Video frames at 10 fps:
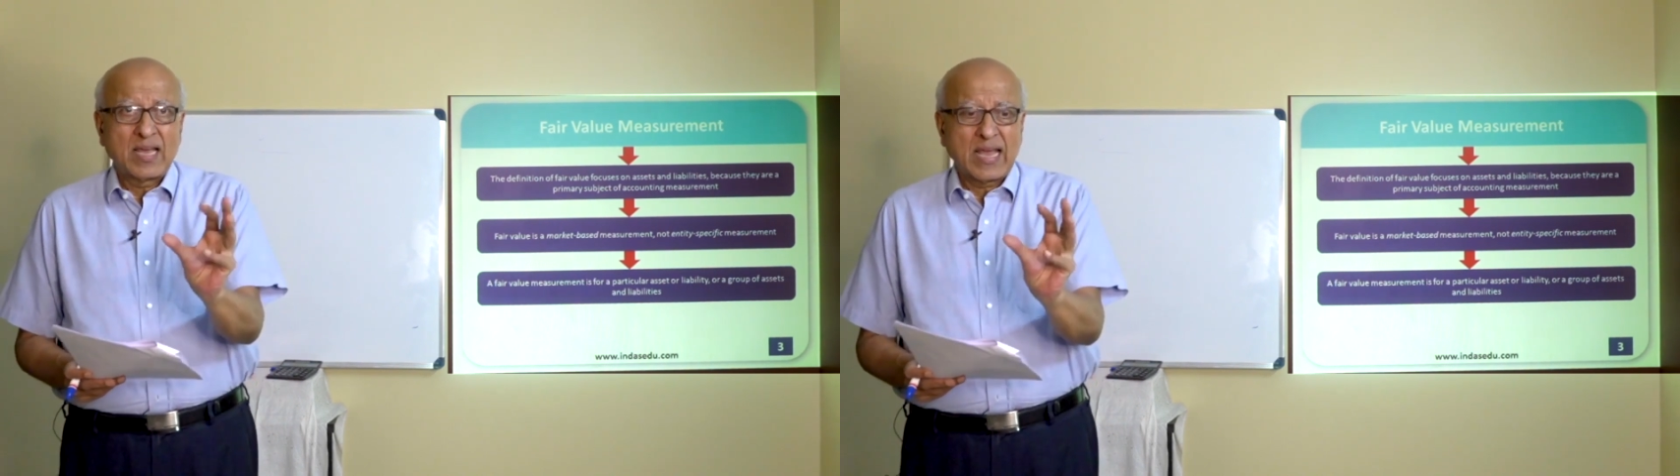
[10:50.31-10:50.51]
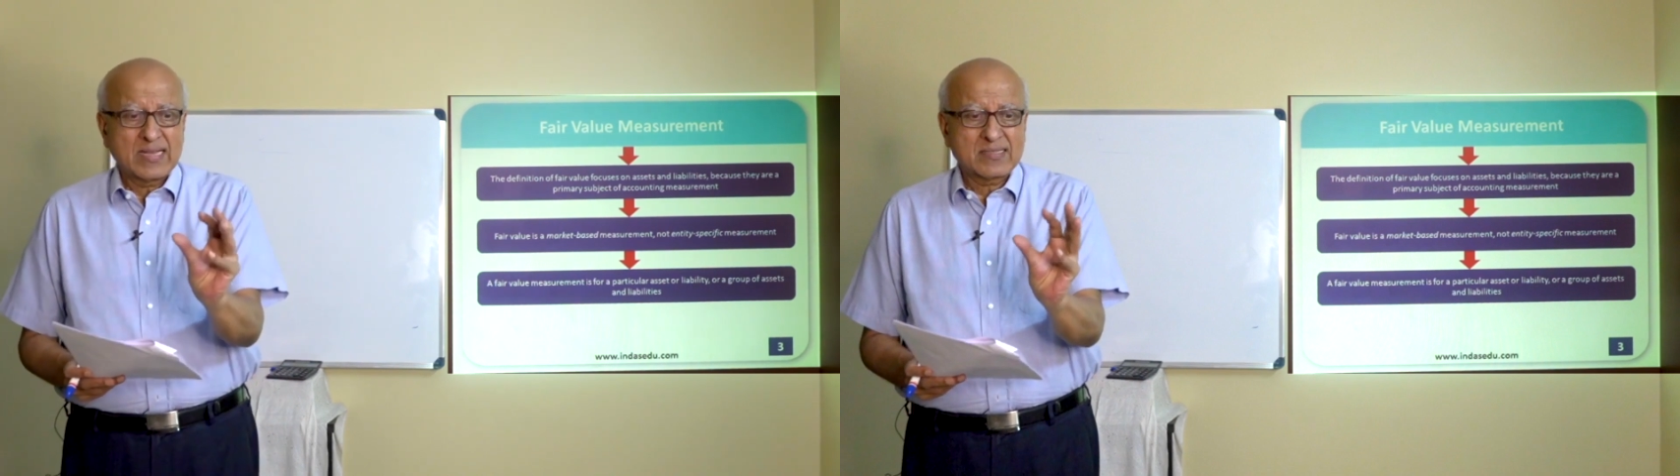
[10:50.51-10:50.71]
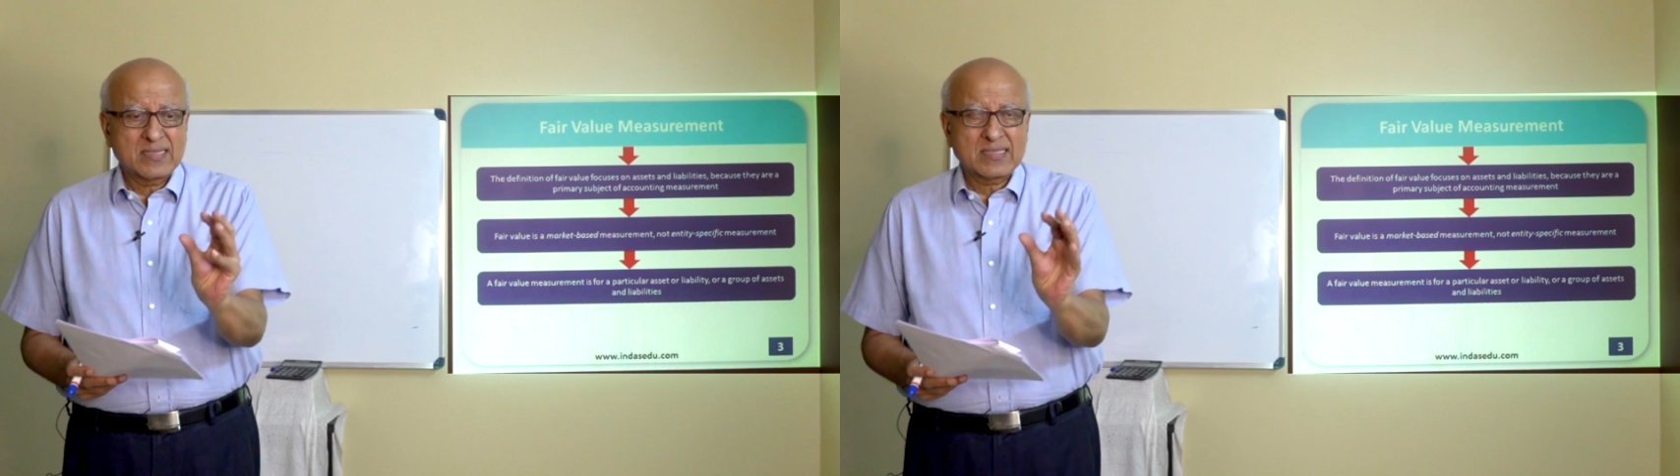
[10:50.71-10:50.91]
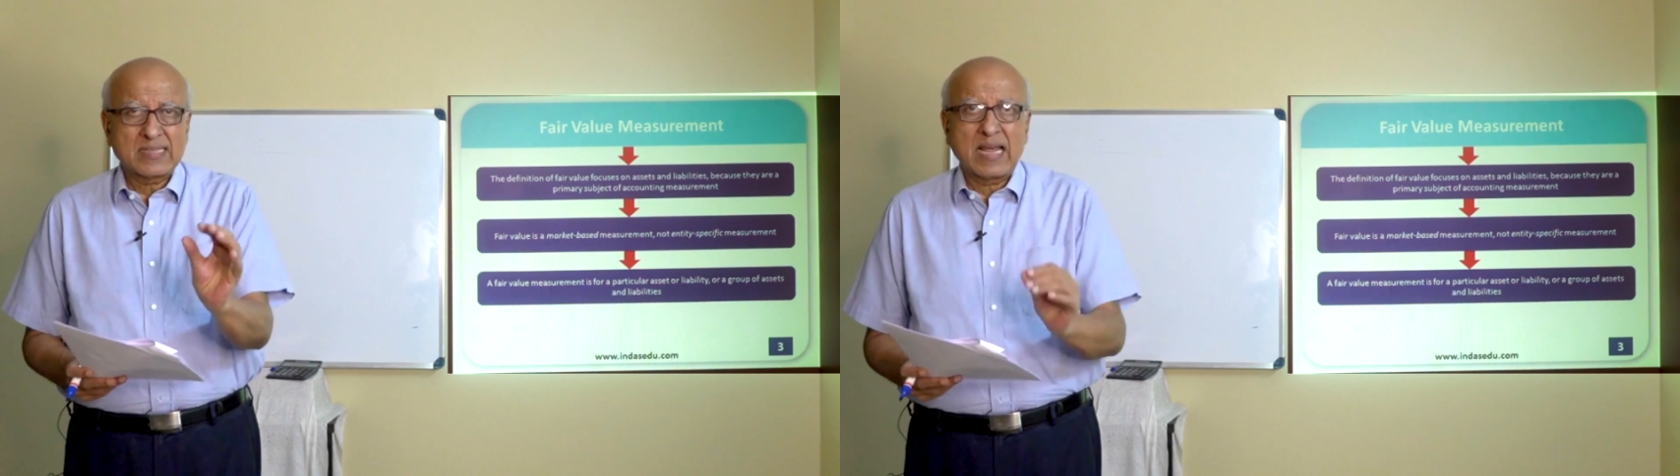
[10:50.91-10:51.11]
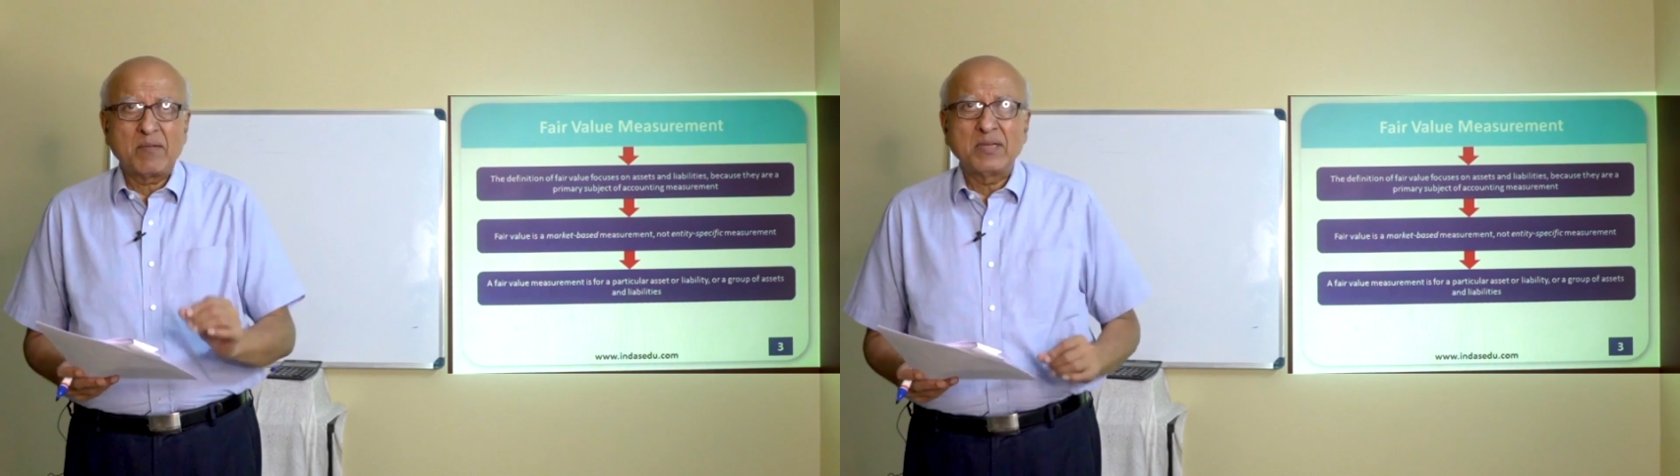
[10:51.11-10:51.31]
assets,
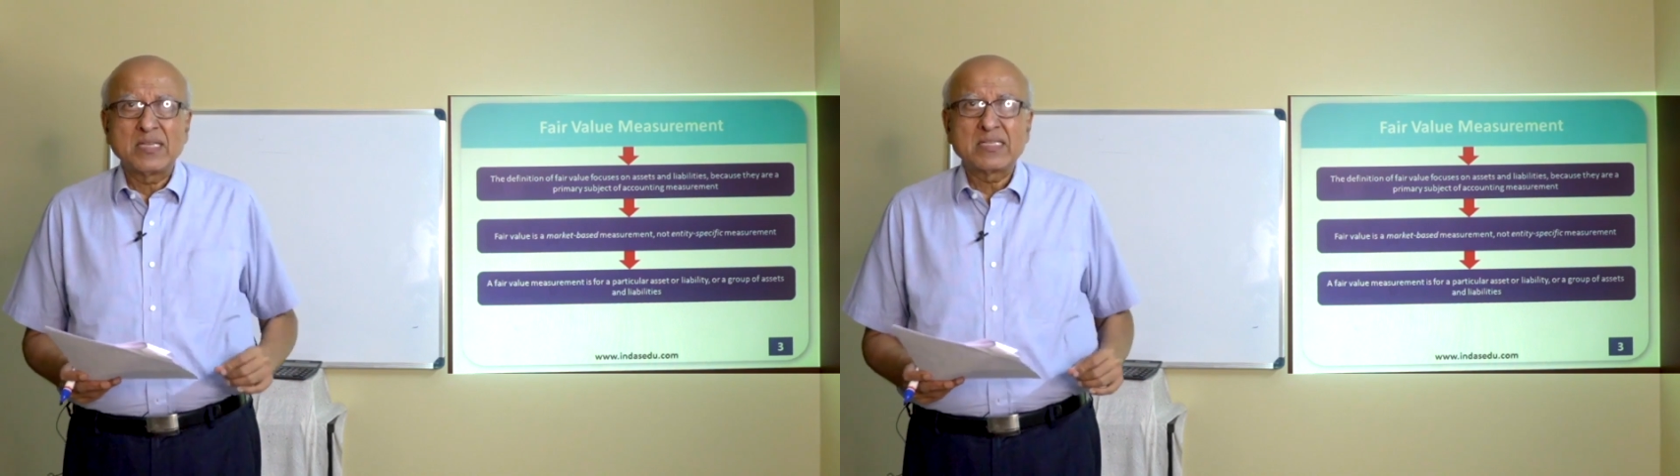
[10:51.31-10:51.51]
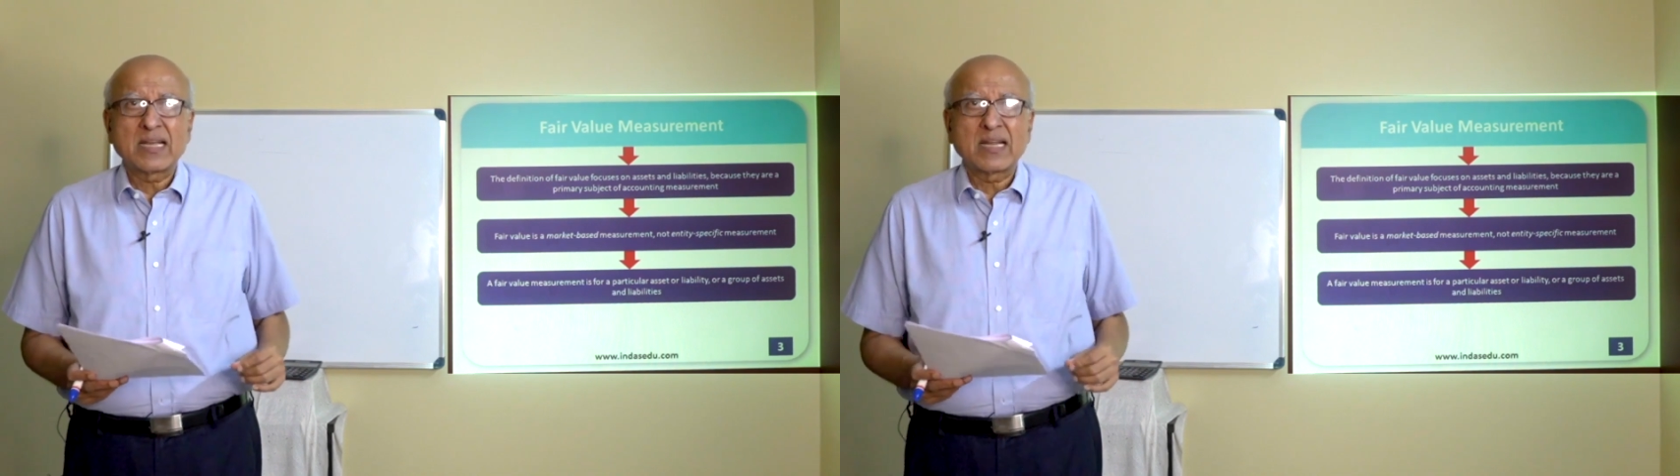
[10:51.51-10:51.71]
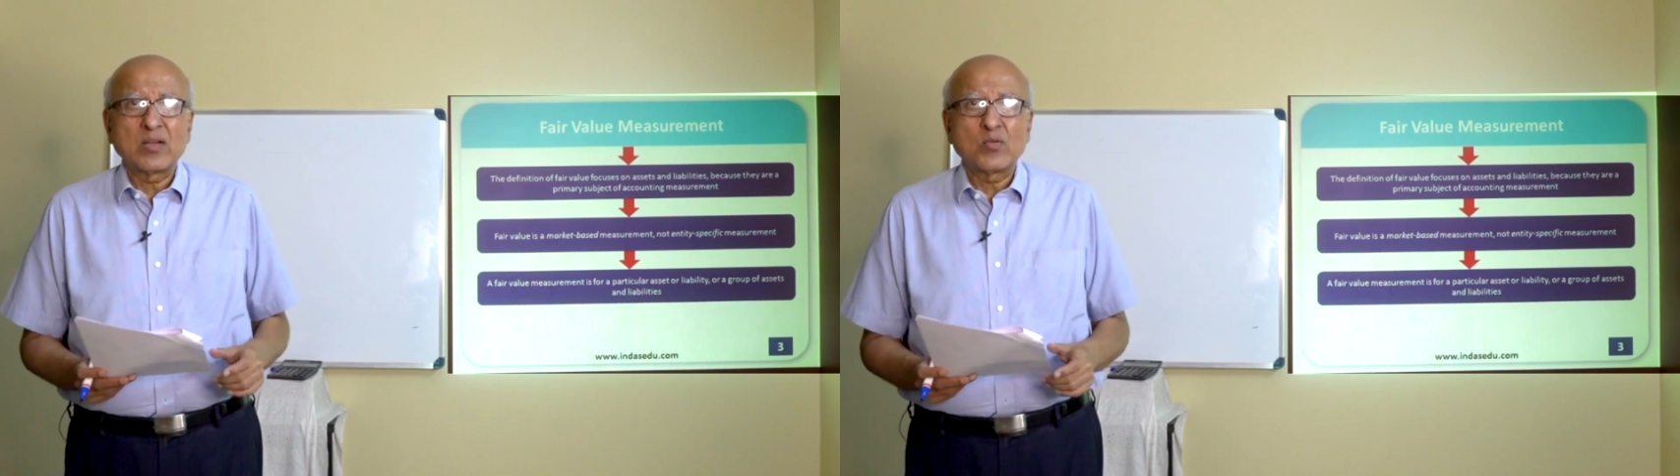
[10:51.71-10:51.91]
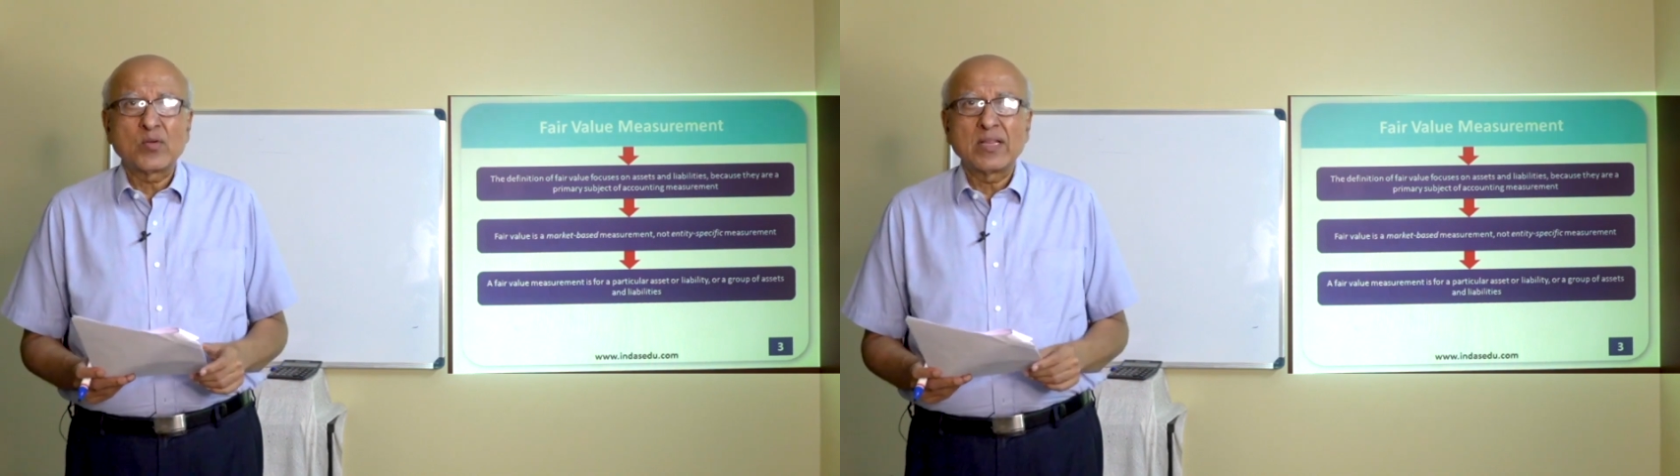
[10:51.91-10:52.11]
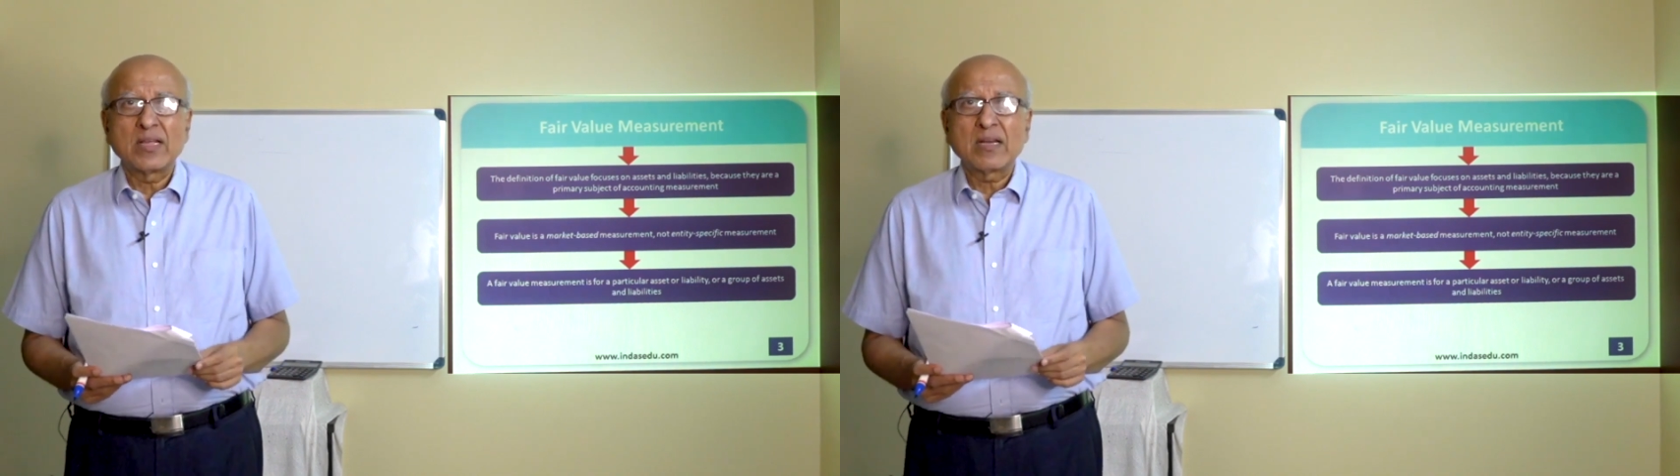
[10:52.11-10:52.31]
liabilities taken
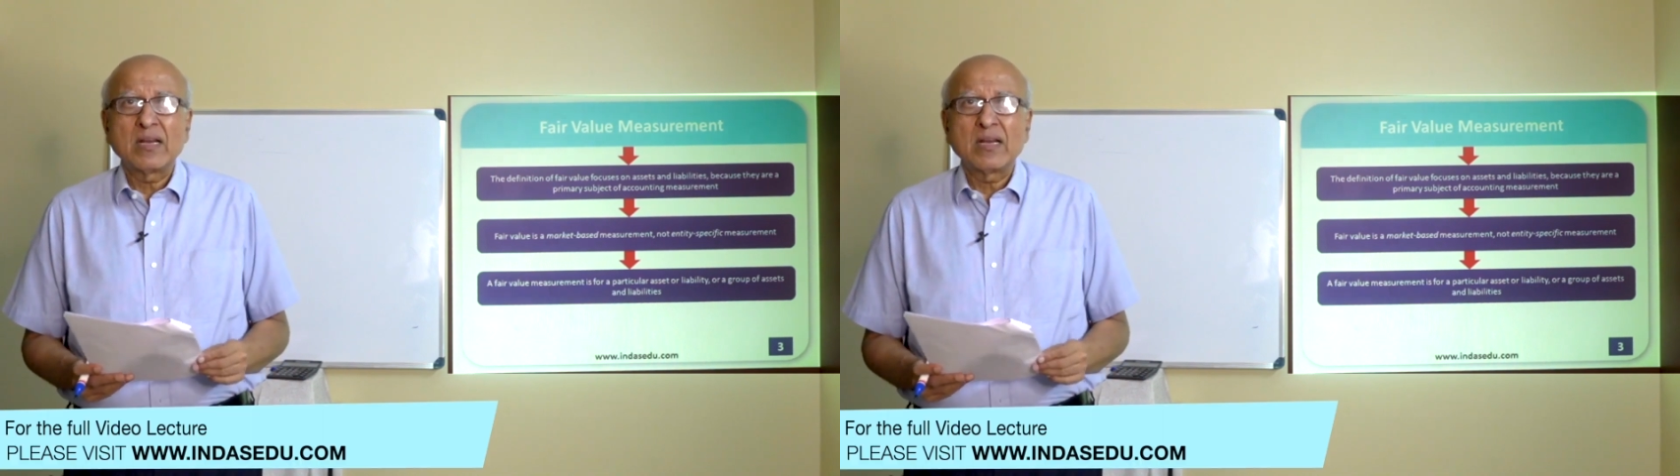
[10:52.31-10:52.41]
together.